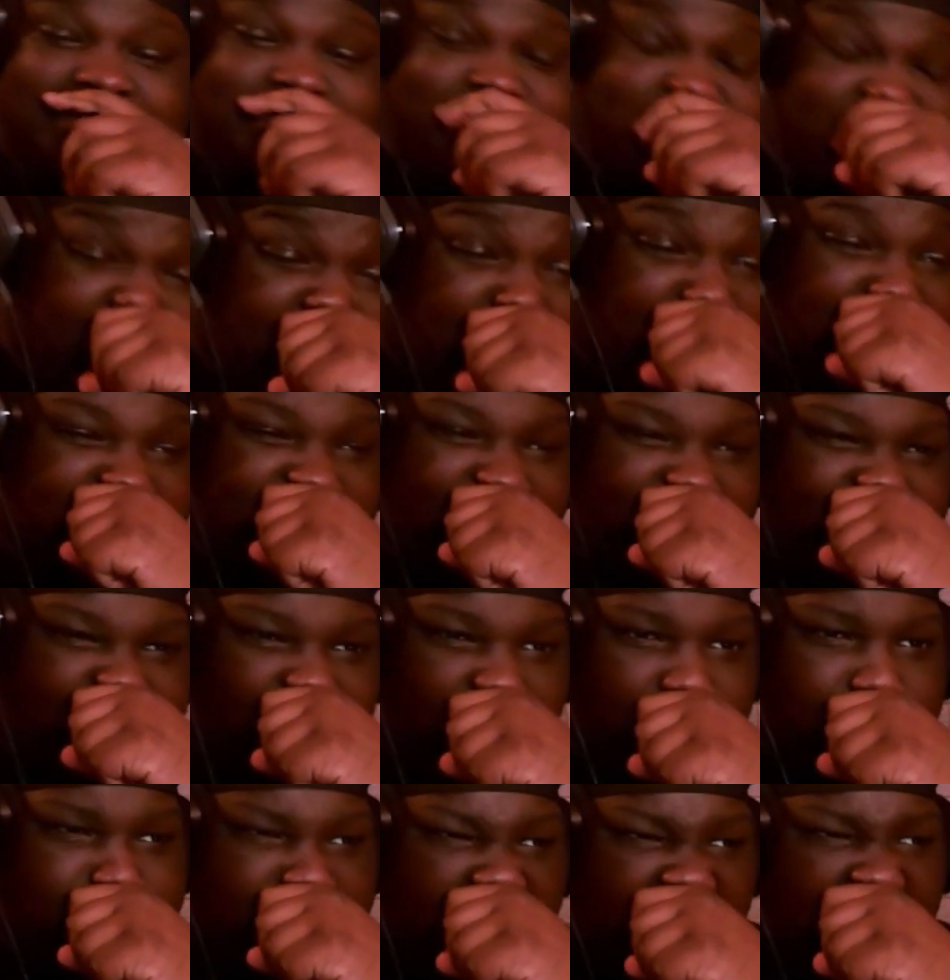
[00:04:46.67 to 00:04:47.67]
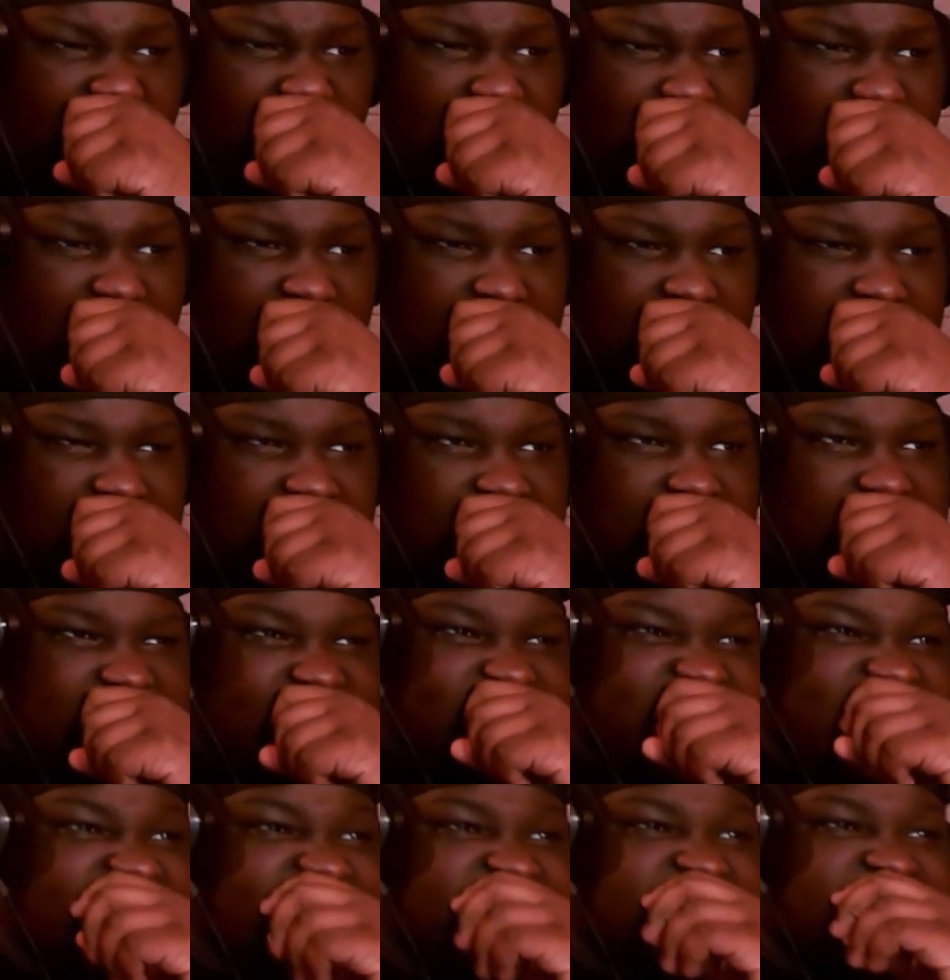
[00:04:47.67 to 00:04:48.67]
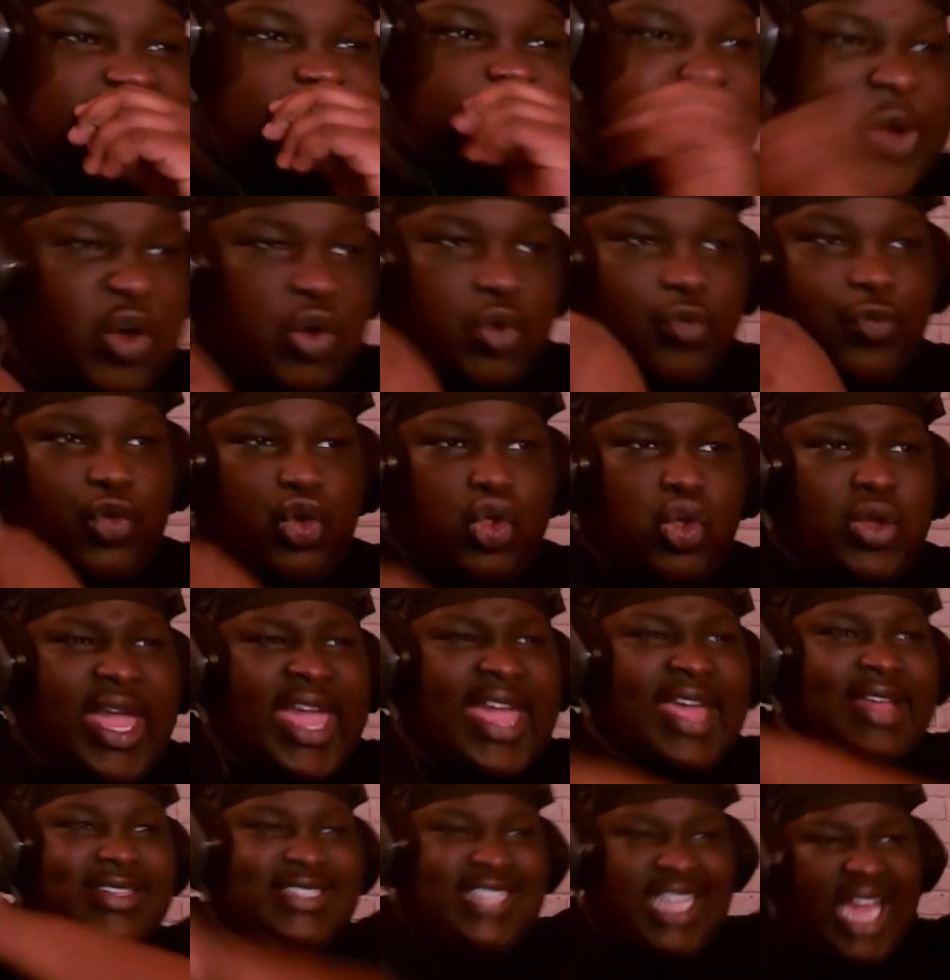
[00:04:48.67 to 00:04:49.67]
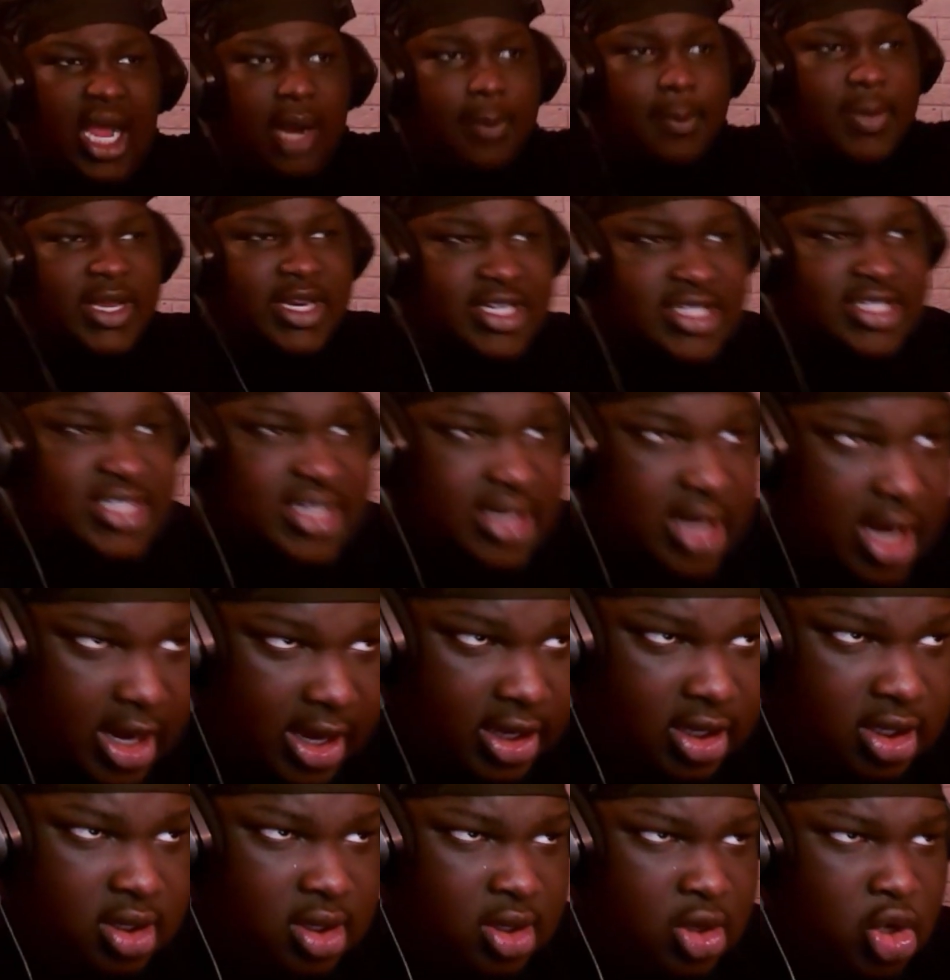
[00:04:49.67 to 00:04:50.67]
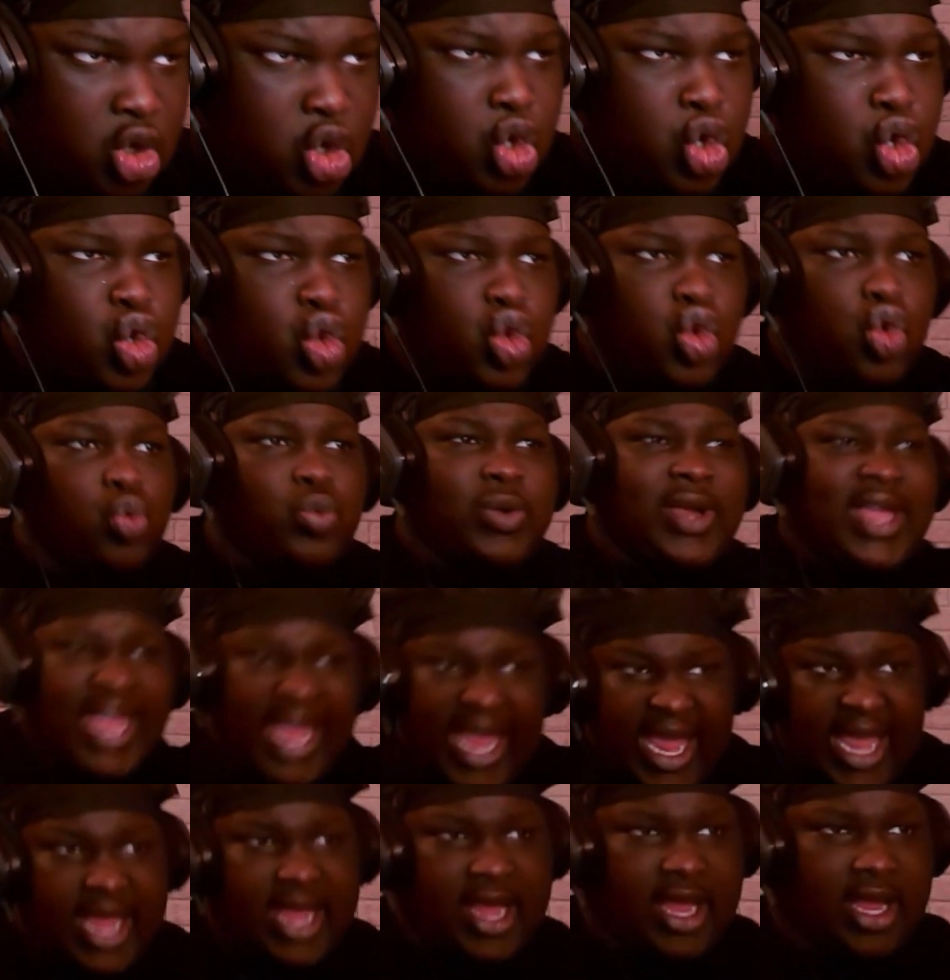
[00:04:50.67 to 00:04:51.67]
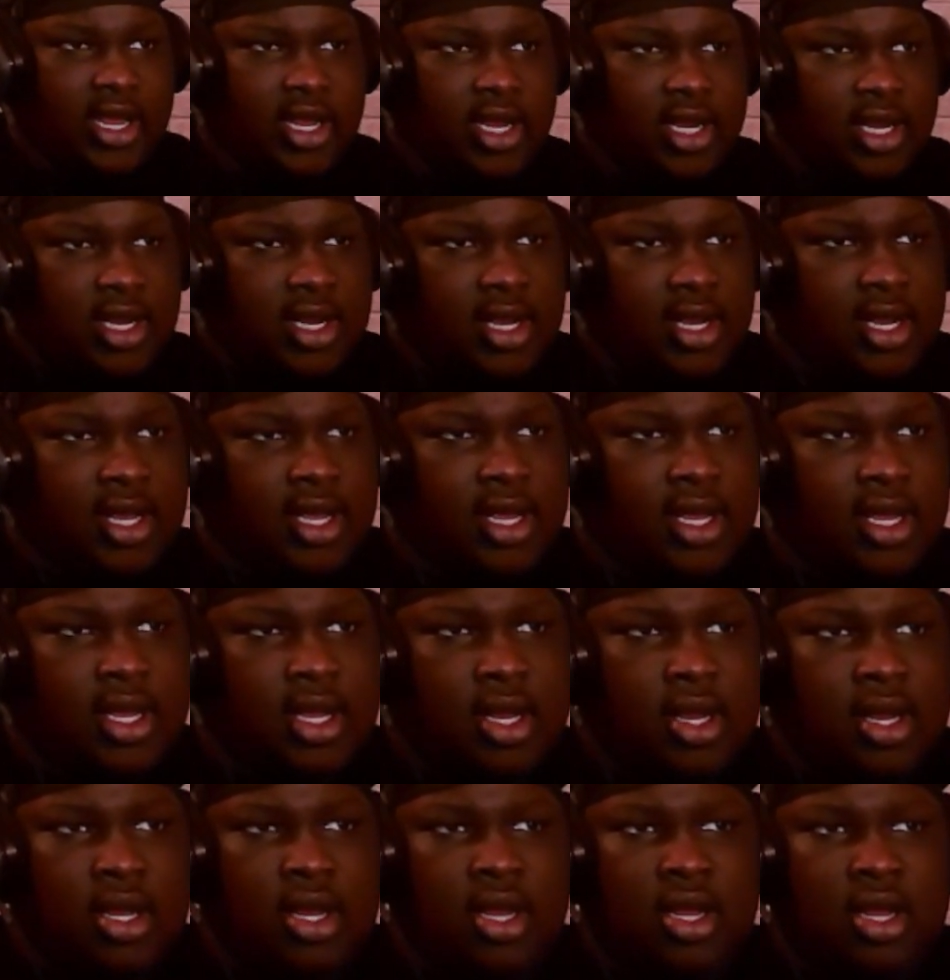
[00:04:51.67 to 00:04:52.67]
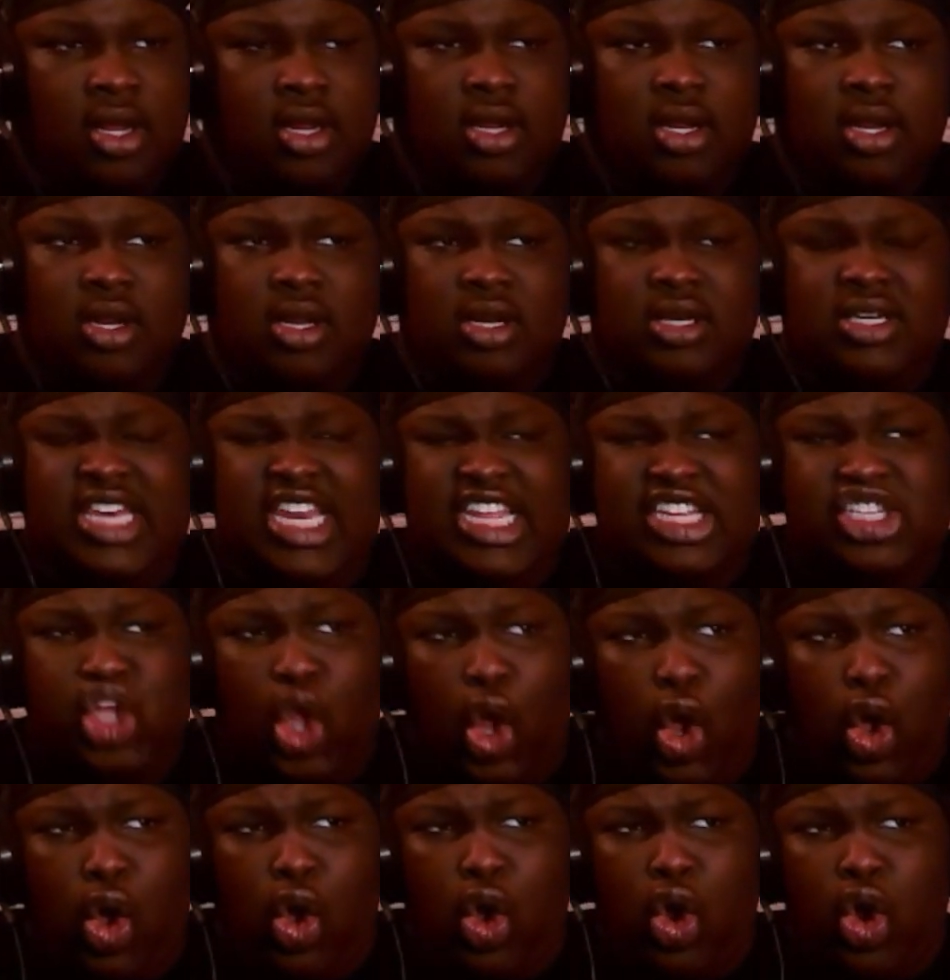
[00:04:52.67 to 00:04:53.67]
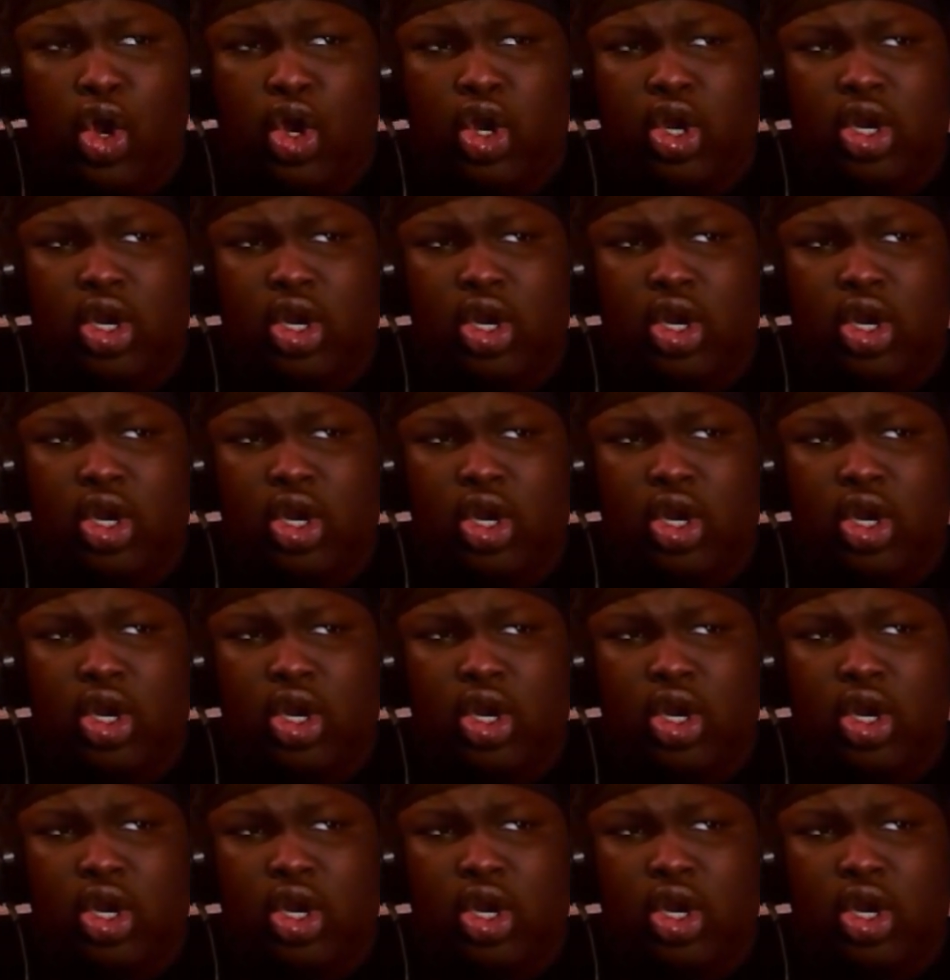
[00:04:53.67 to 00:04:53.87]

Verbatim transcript: beautiful, bro! This is beautiful. You can't tell me this not. You can't. This hard.